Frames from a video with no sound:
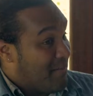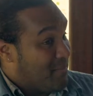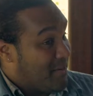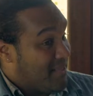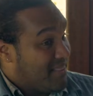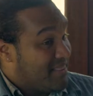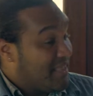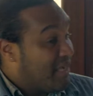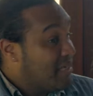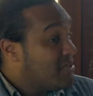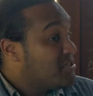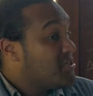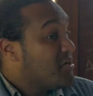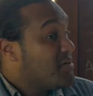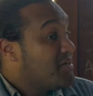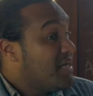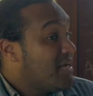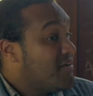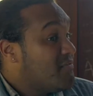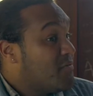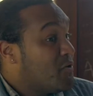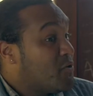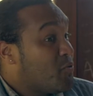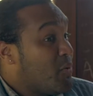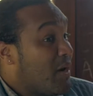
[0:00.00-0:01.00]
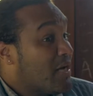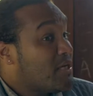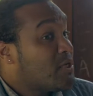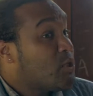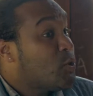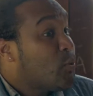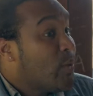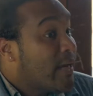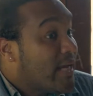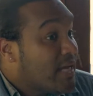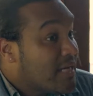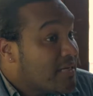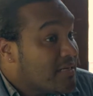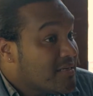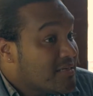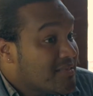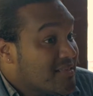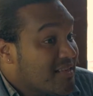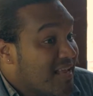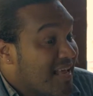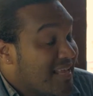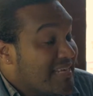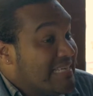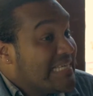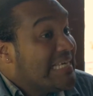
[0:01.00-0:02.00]
mean, things are never quite quick
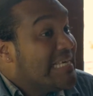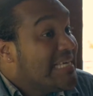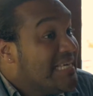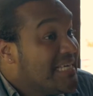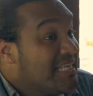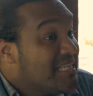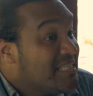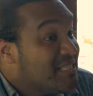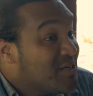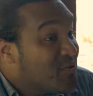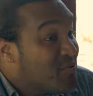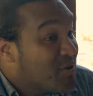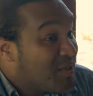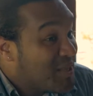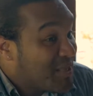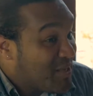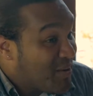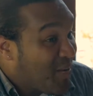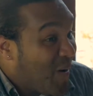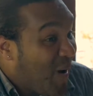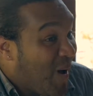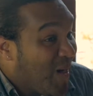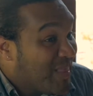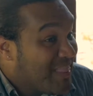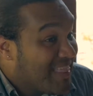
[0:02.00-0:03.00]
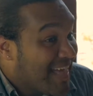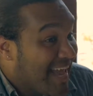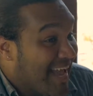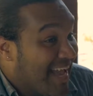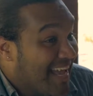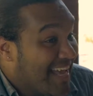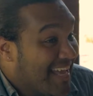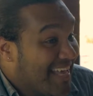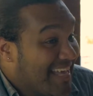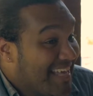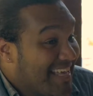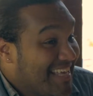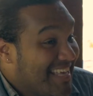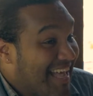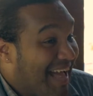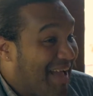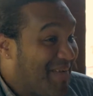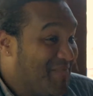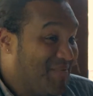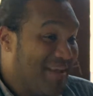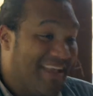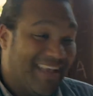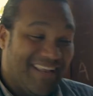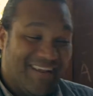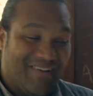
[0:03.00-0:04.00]
and easy with you, are they? I
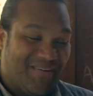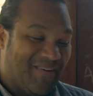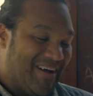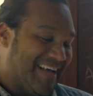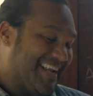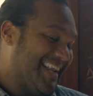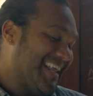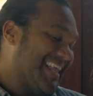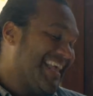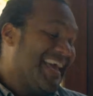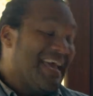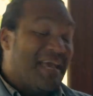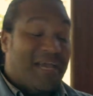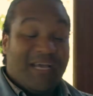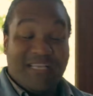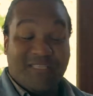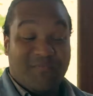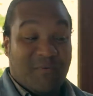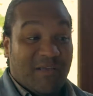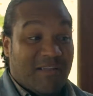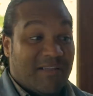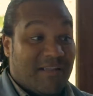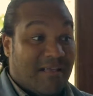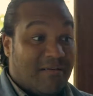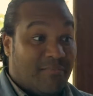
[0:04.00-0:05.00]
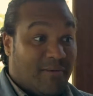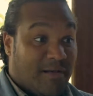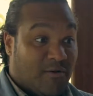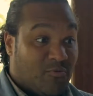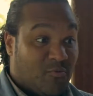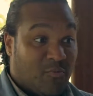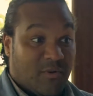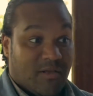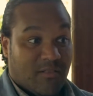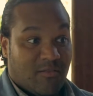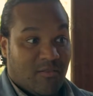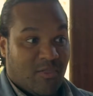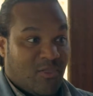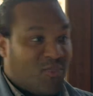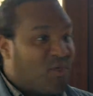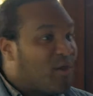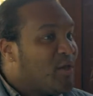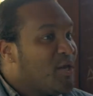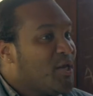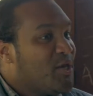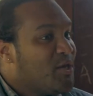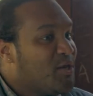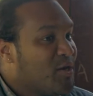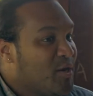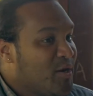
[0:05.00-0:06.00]
mean, it's been about, 30
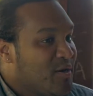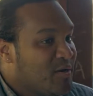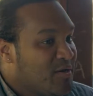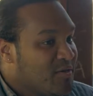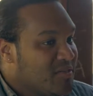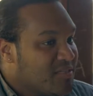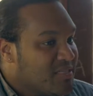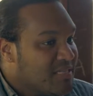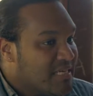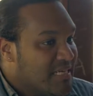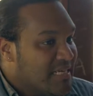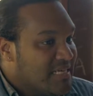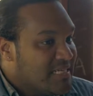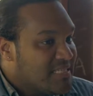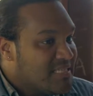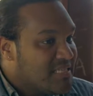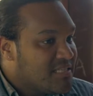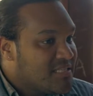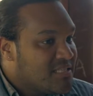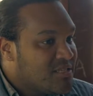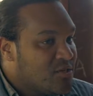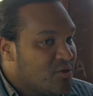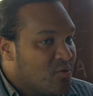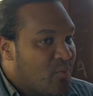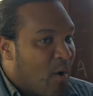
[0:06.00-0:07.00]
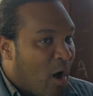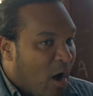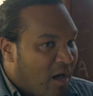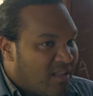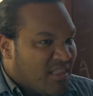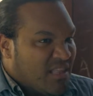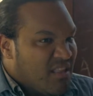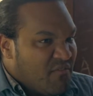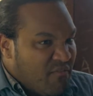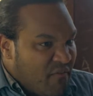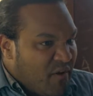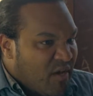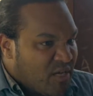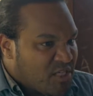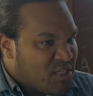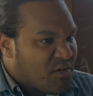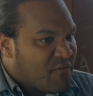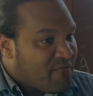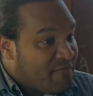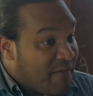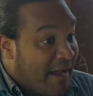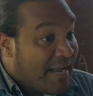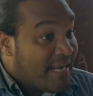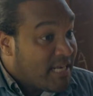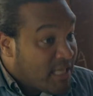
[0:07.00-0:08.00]
years since you were on the verge of
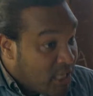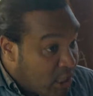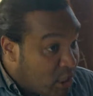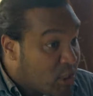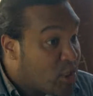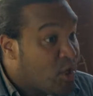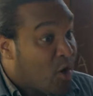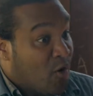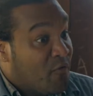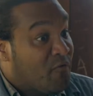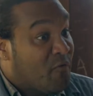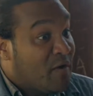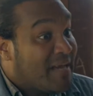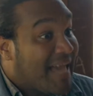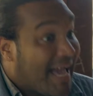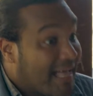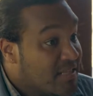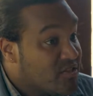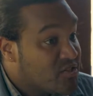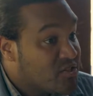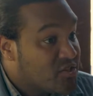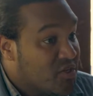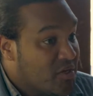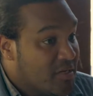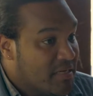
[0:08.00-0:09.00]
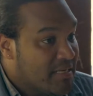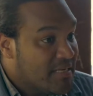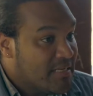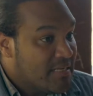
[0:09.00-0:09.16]
finding a cure for cancer?